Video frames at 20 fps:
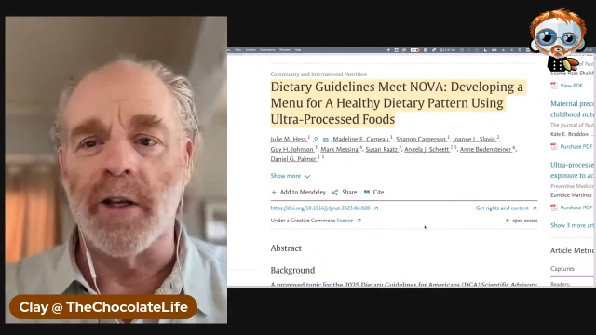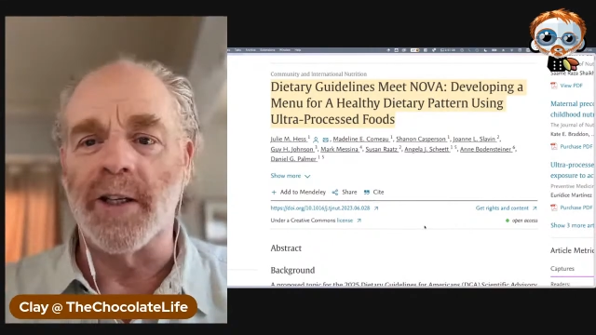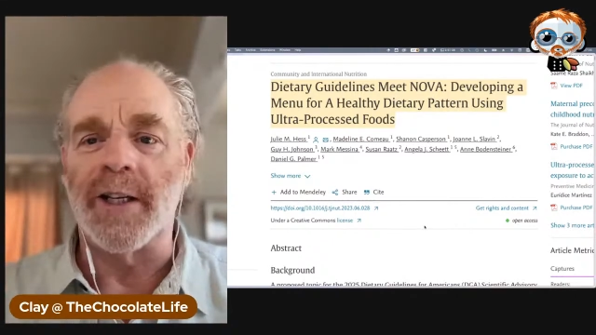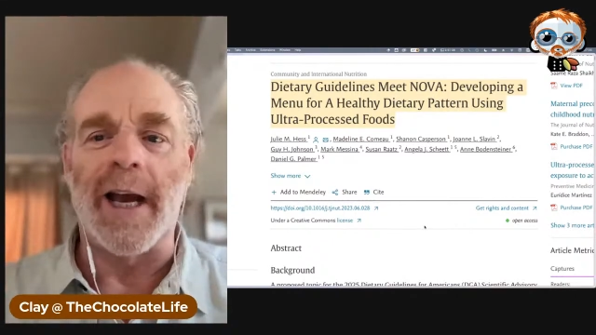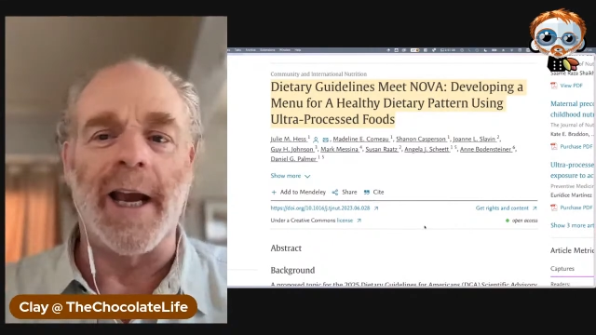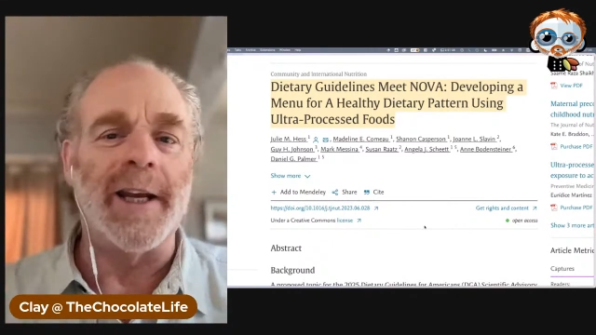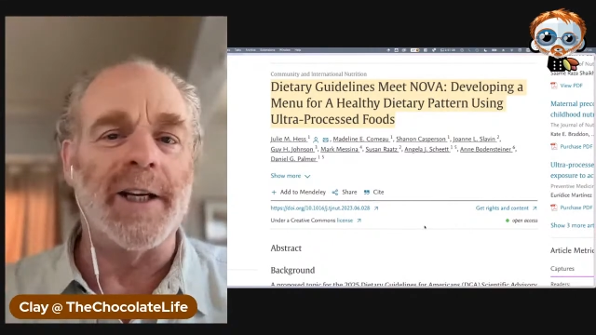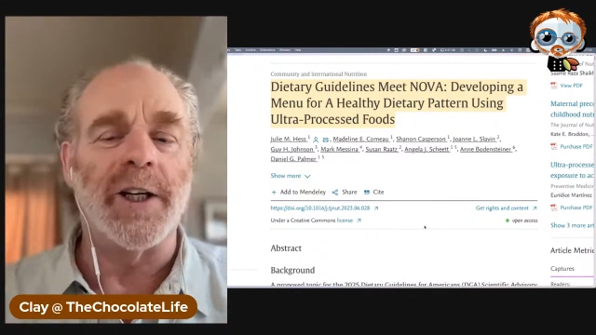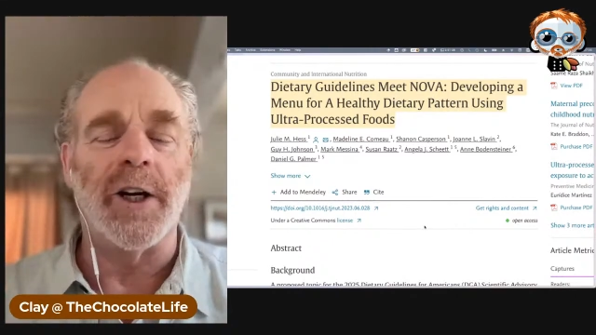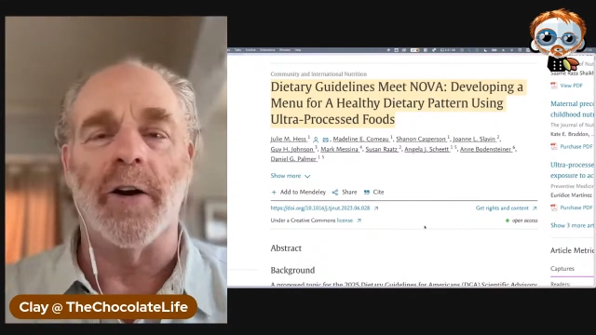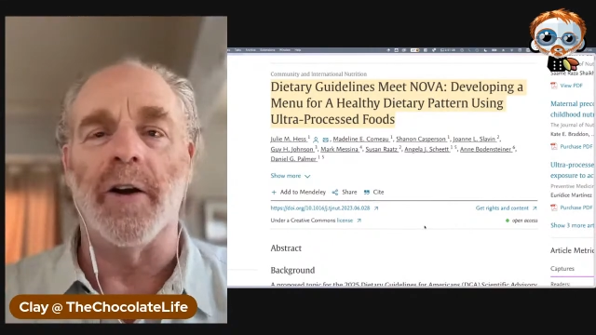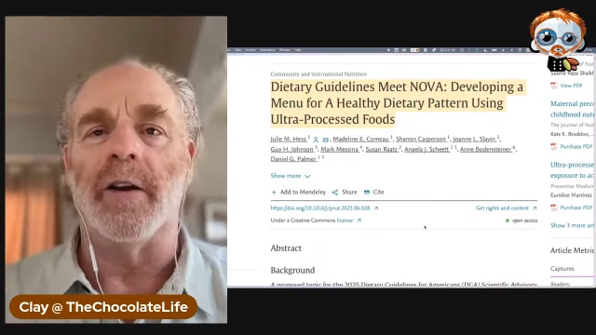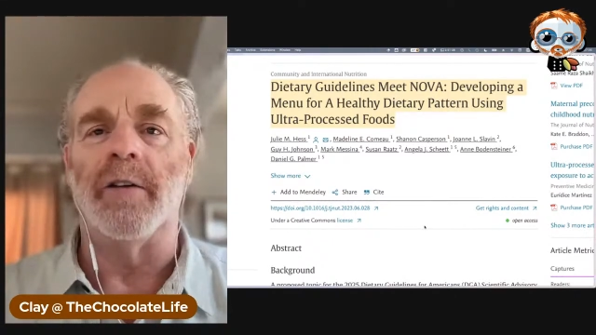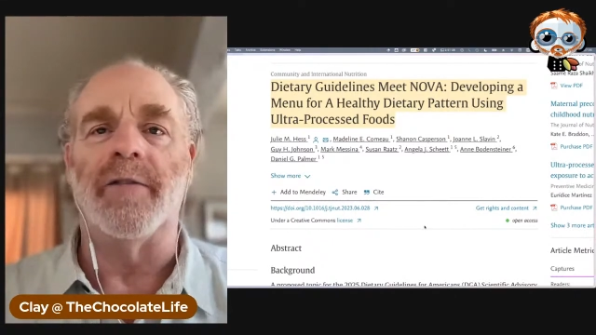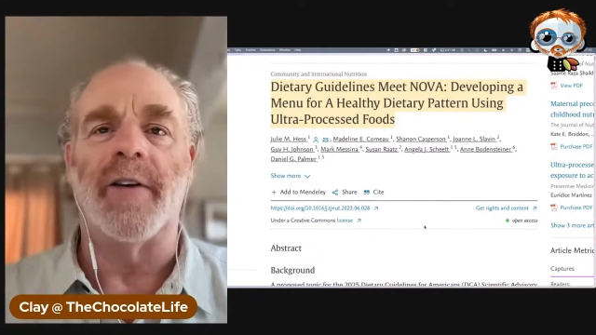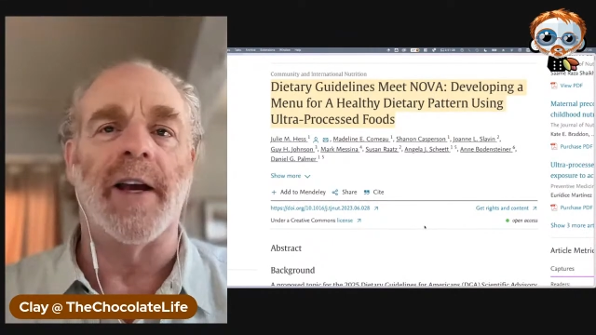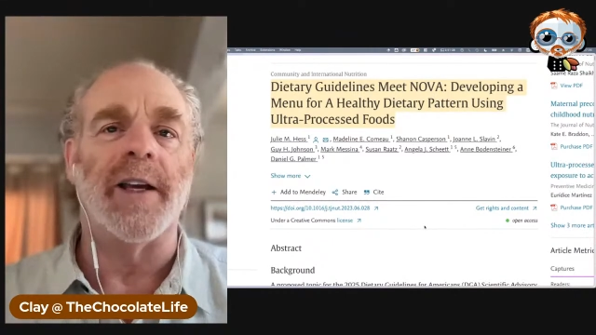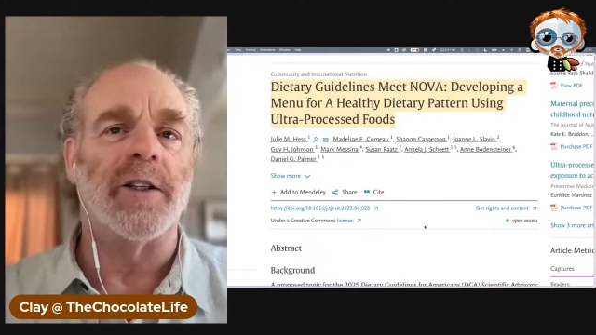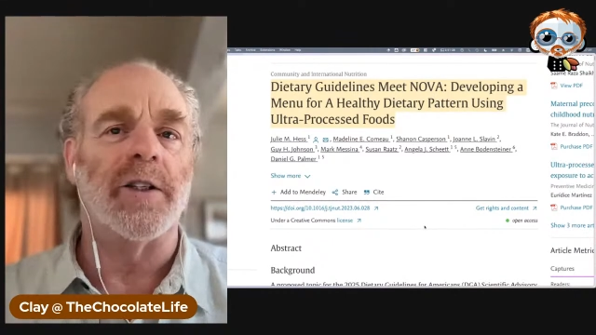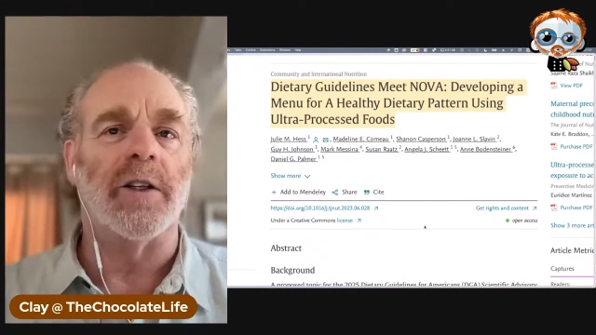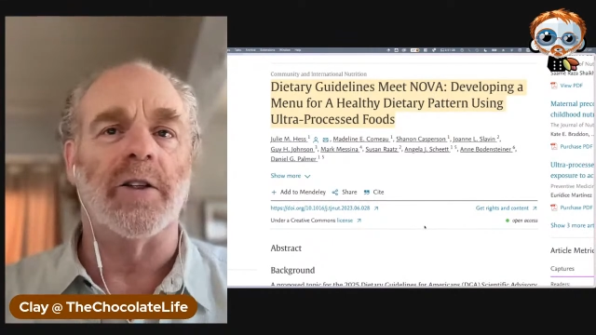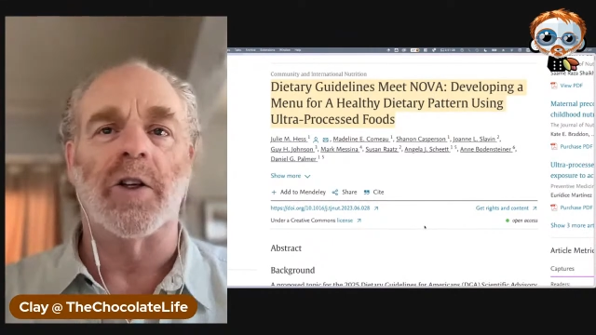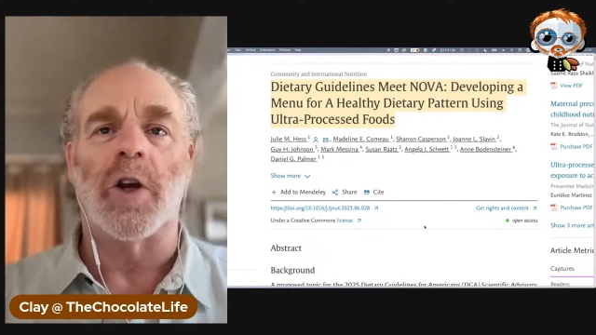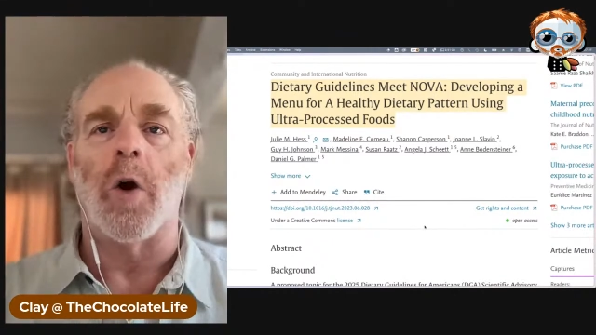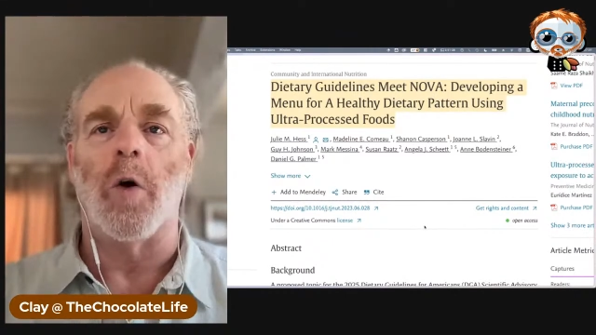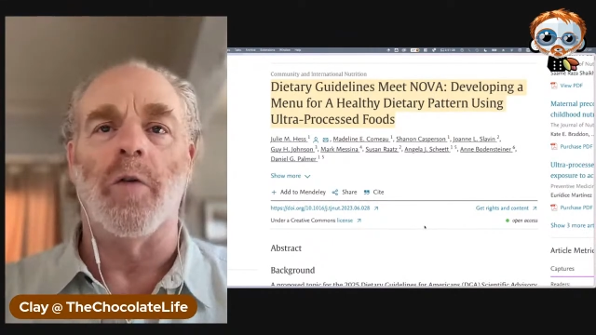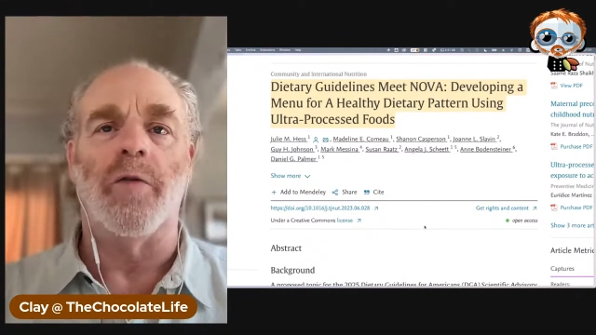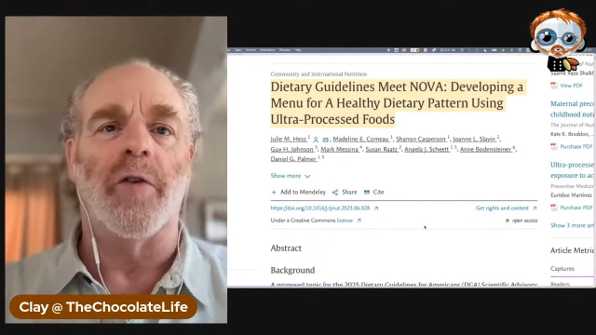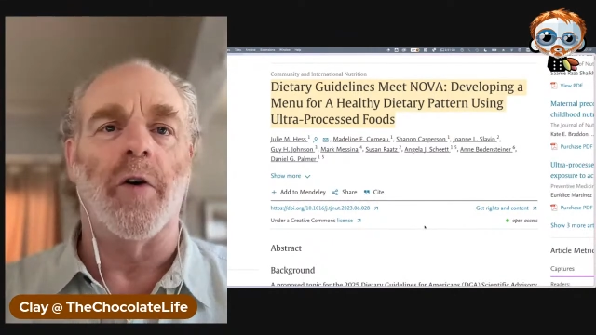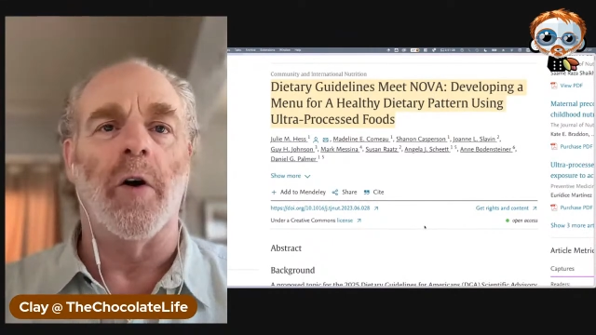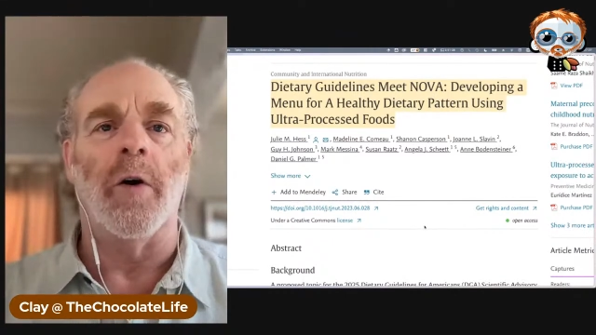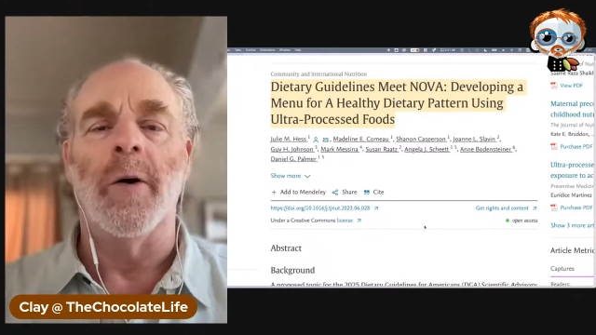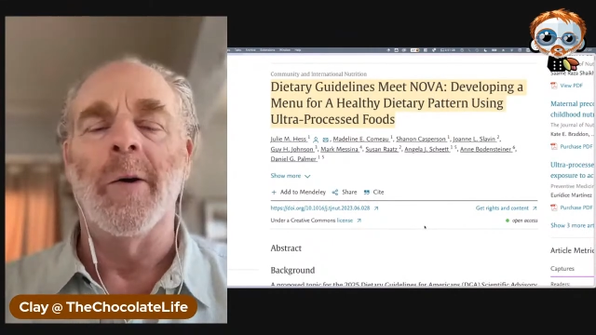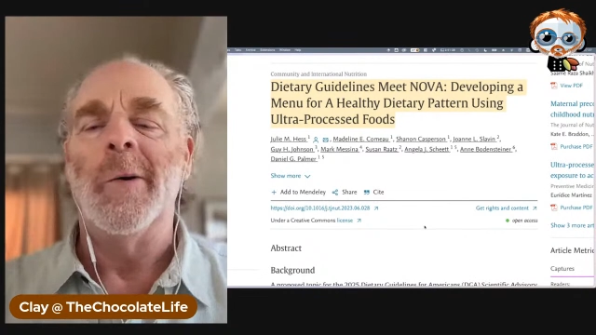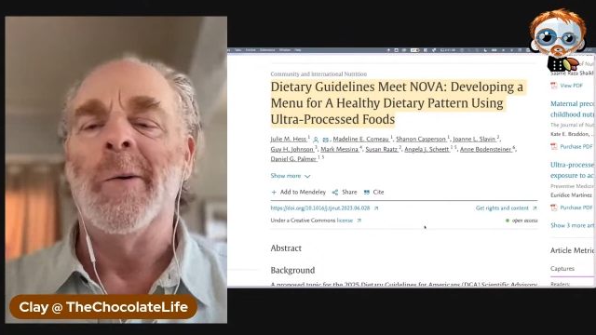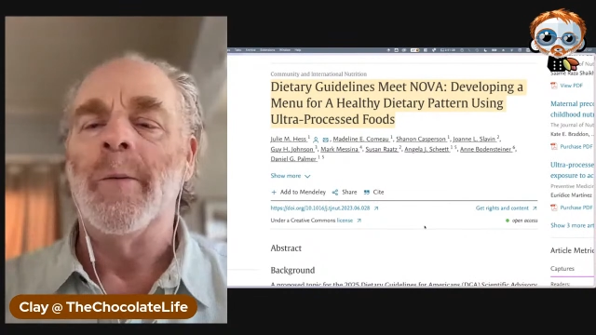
the dietary advices go for